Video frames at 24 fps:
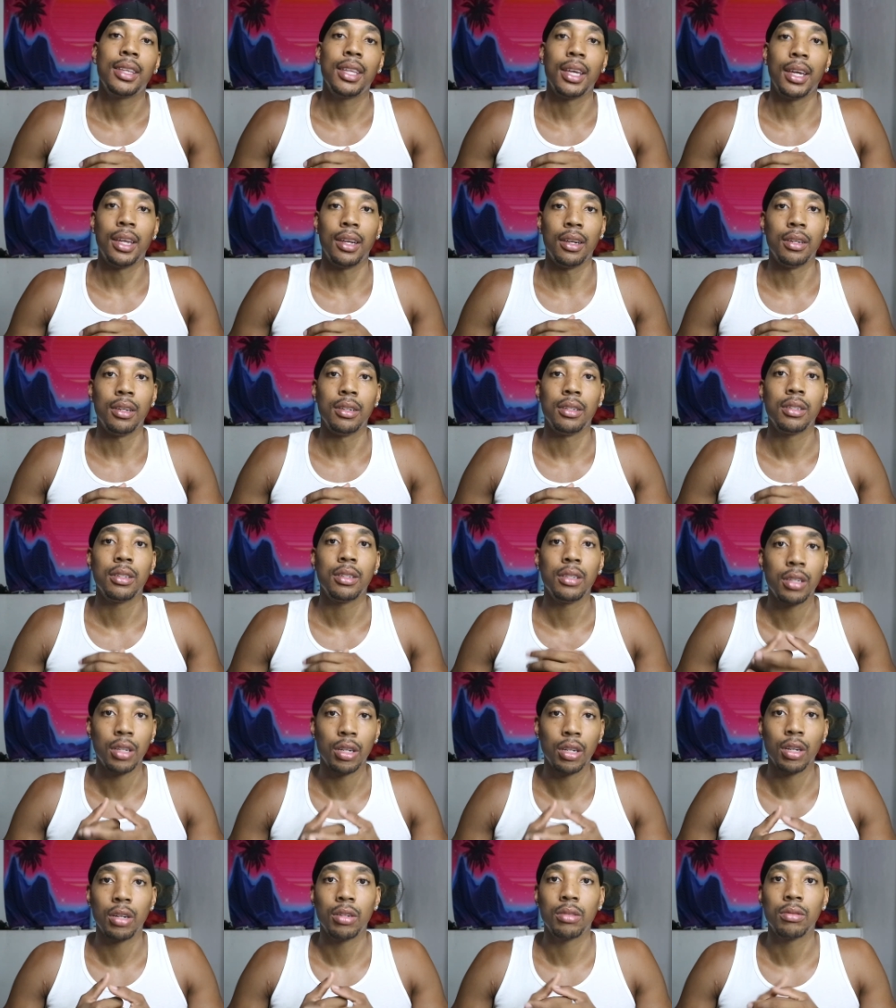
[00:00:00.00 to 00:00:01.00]
then,
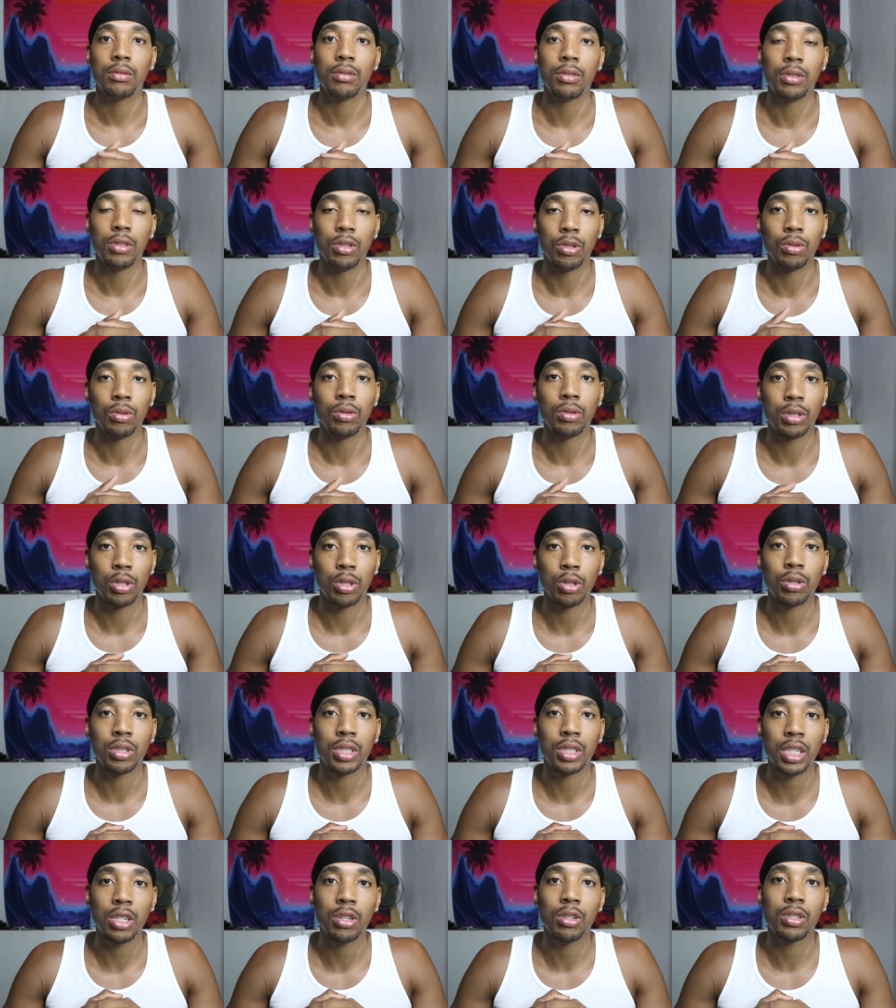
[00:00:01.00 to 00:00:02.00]
you know, you'll
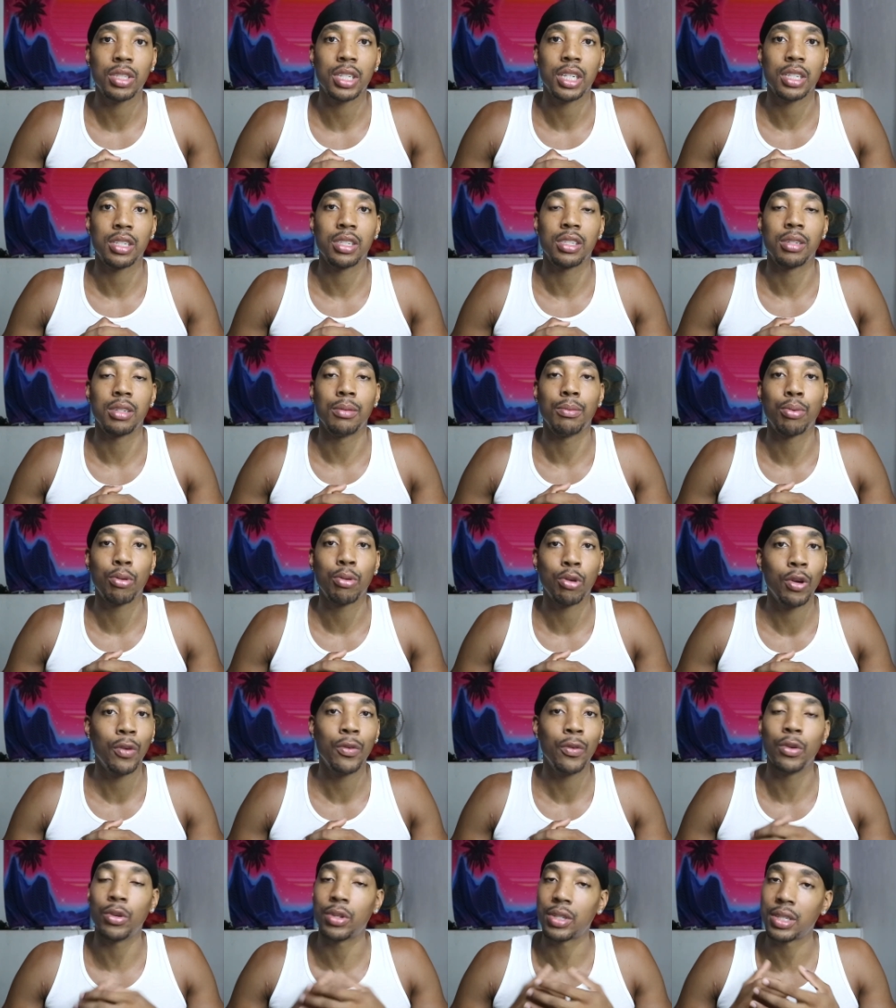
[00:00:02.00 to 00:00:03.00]
see your sessions
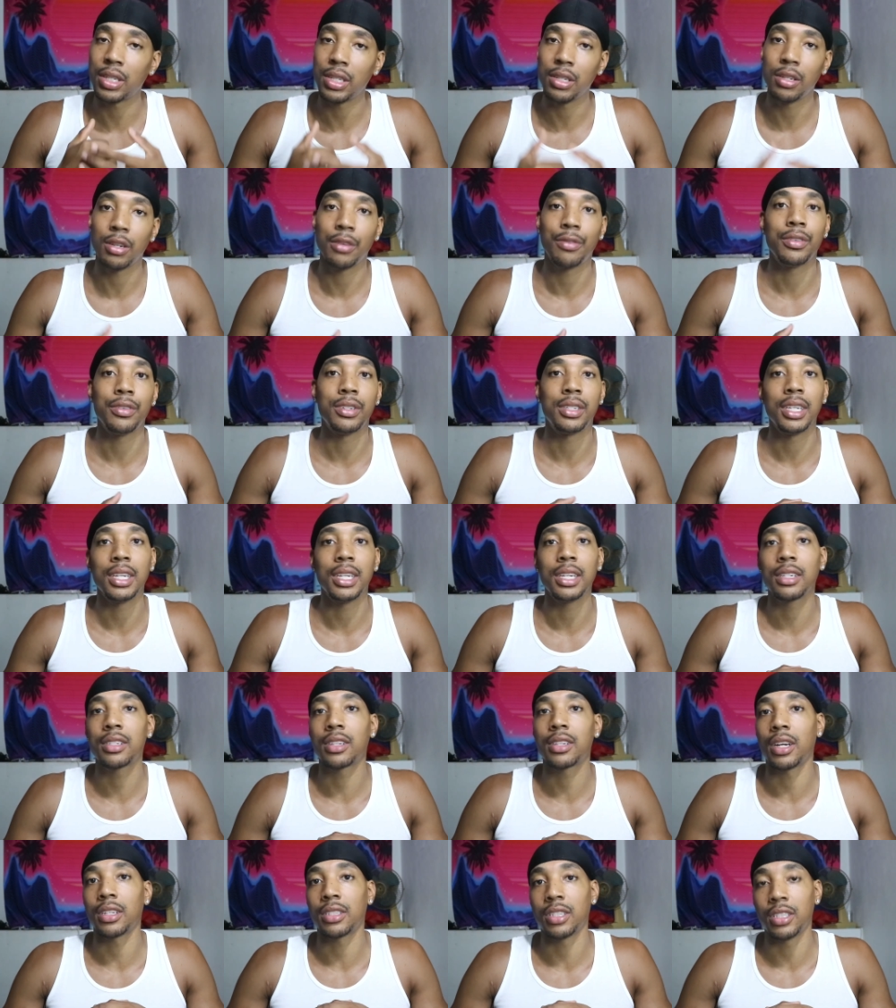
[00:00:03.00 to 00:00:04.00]
improve, you'll see your
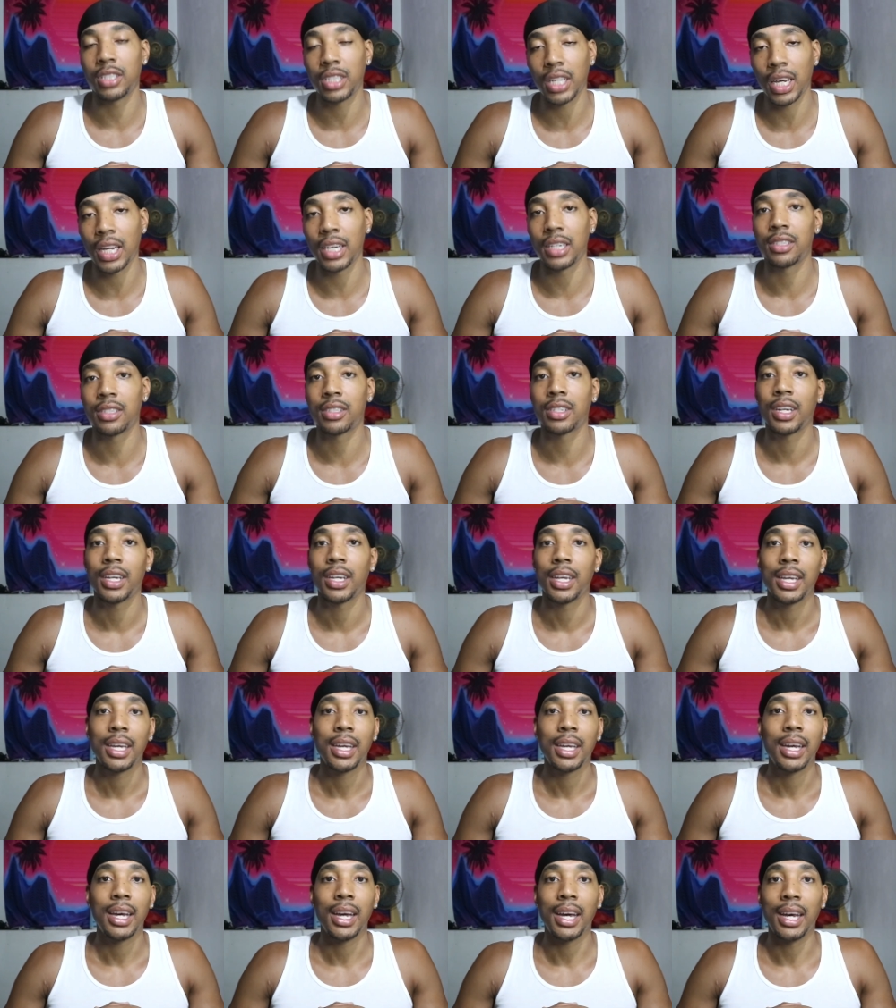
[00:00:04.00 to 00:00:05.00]
physique start to change,
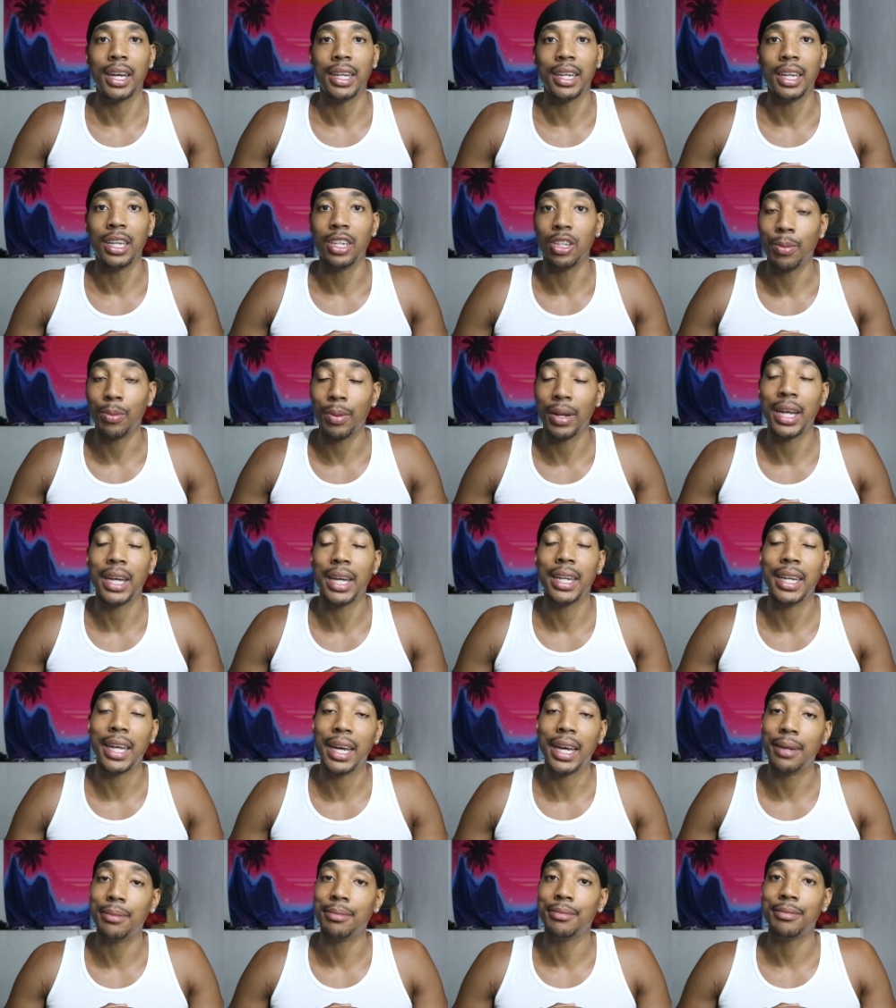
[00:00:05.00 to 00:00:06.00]
and then you'll be like,
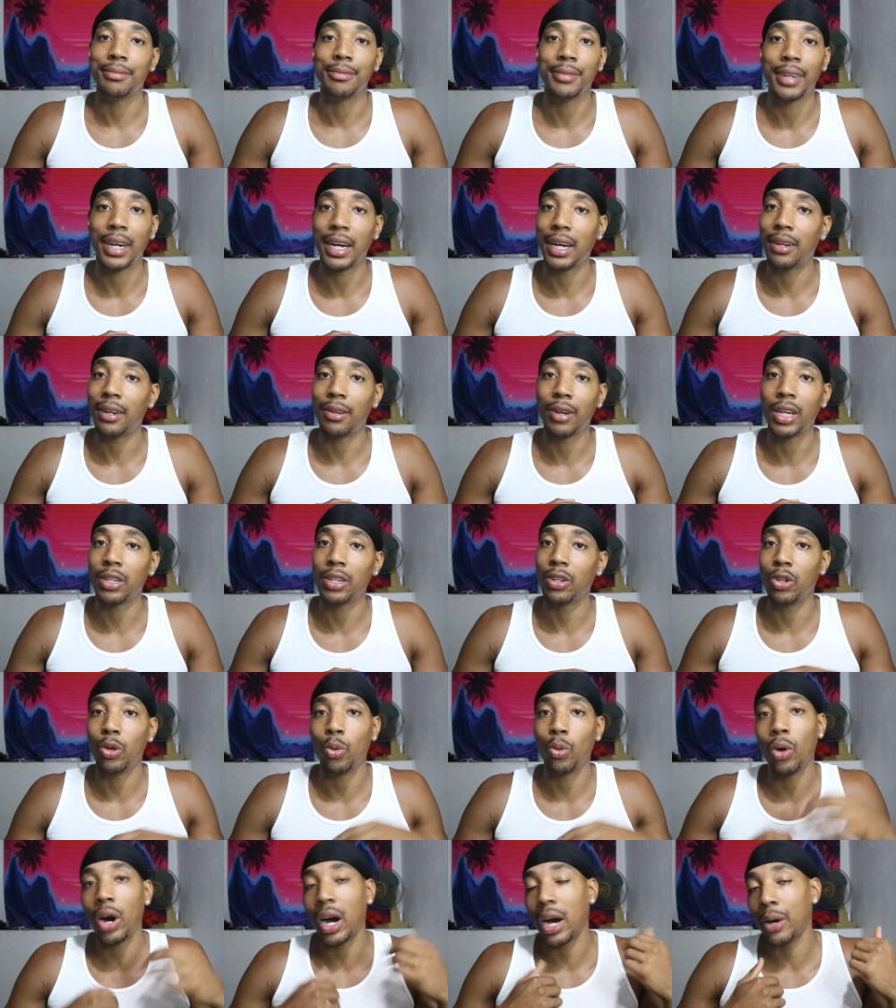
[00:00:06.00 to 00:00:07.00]
damn, I don't
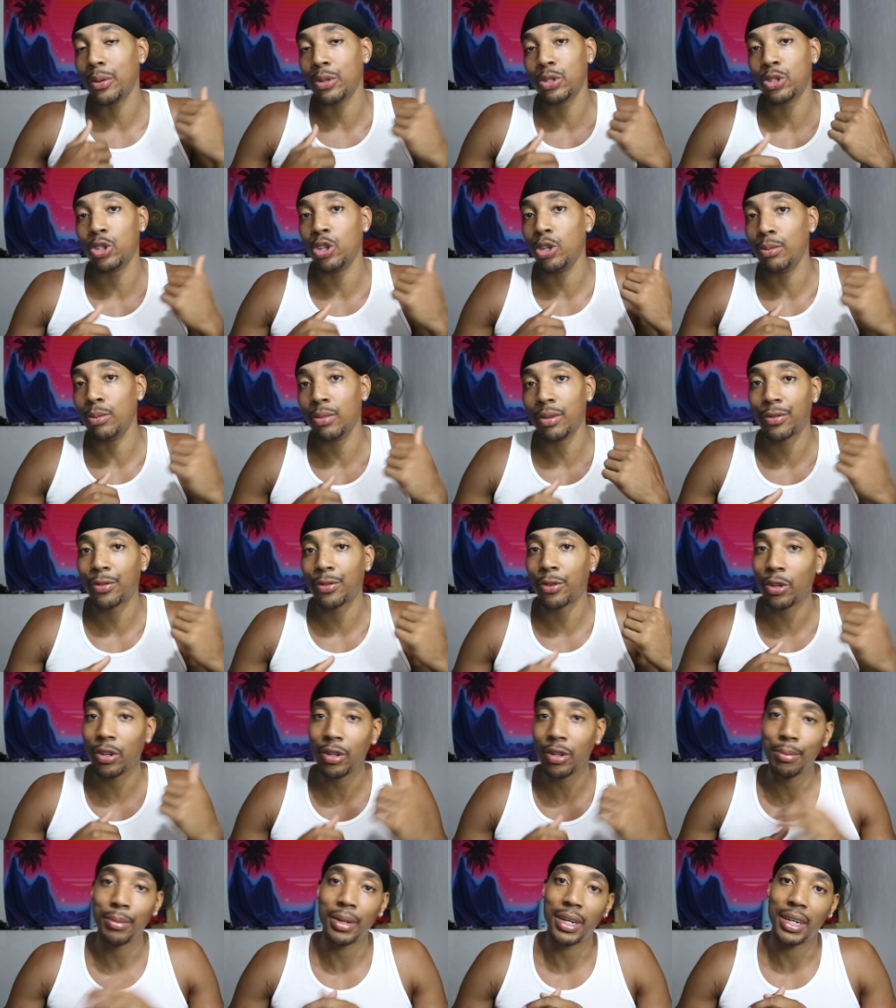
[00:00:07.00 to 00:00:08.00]
know what I was doing
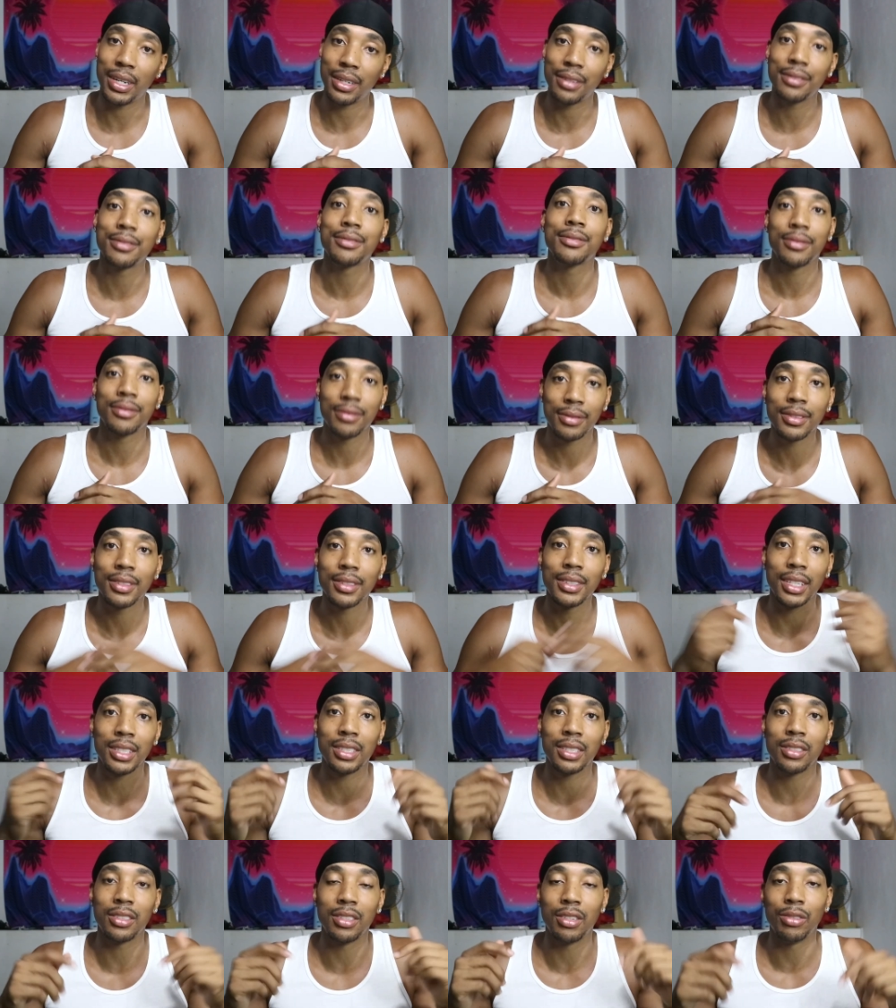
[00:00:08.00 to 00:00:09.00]
before, but
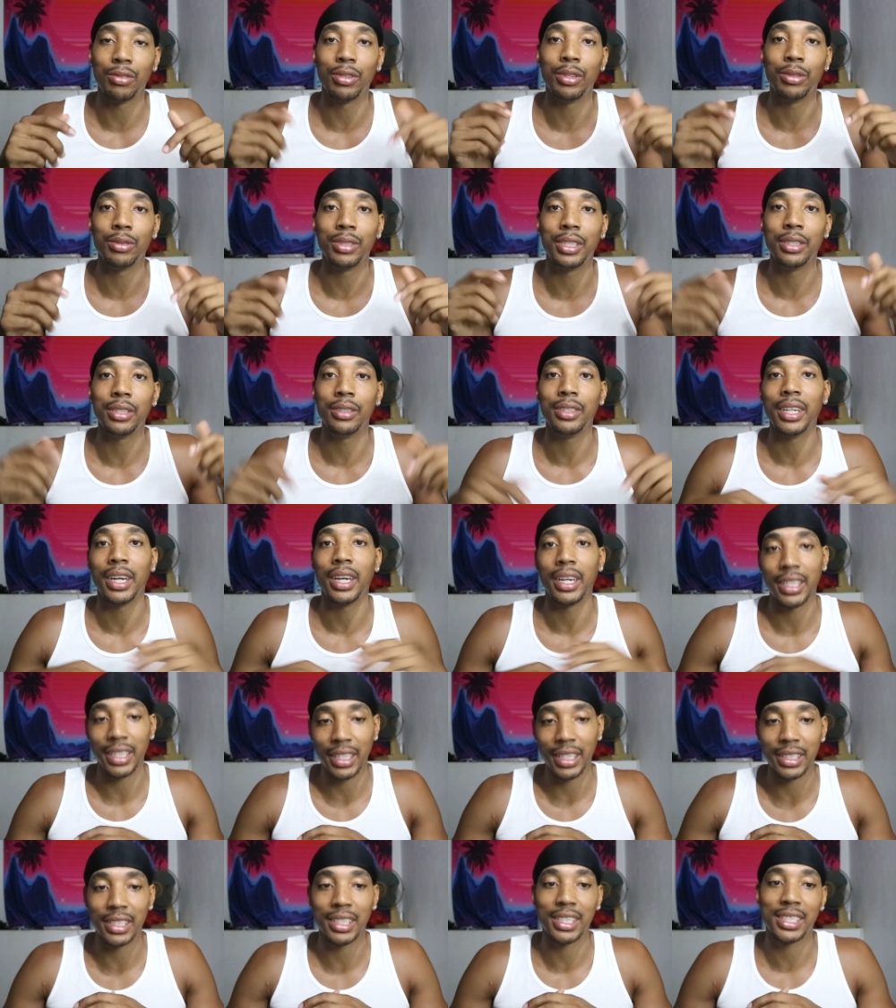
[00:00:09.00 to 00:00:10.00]
this is the real deal now,
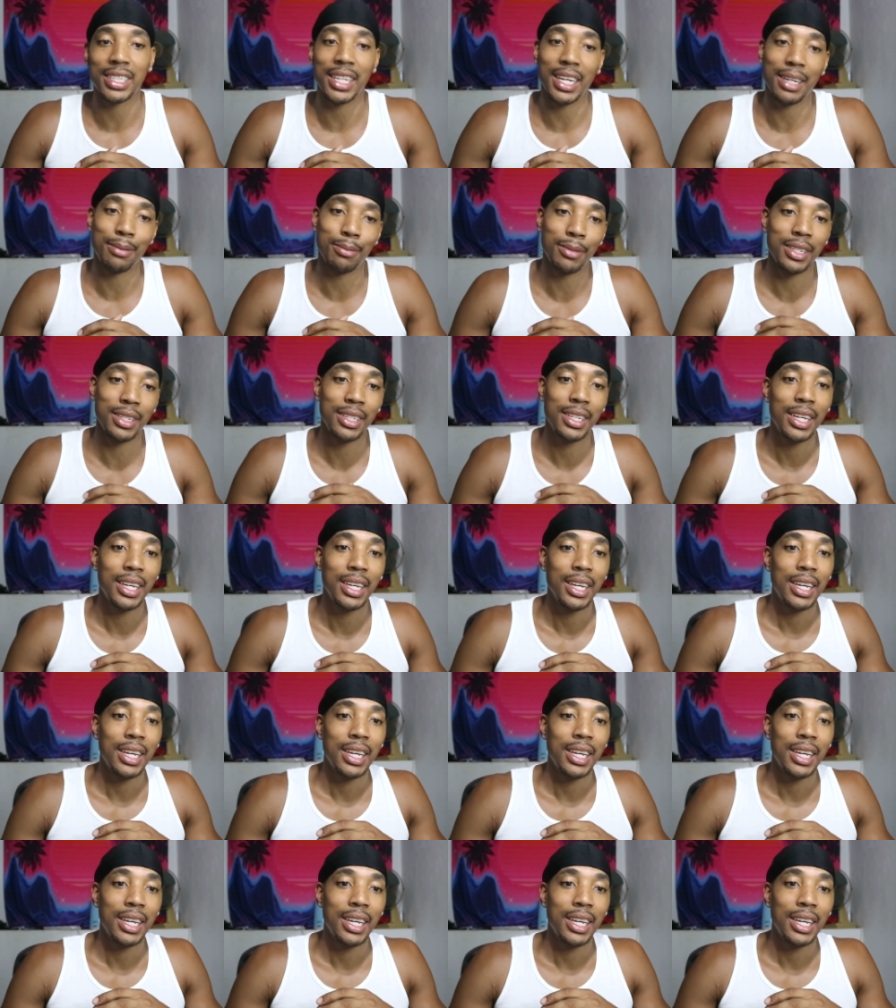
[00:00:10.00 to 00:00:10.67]
you understand me?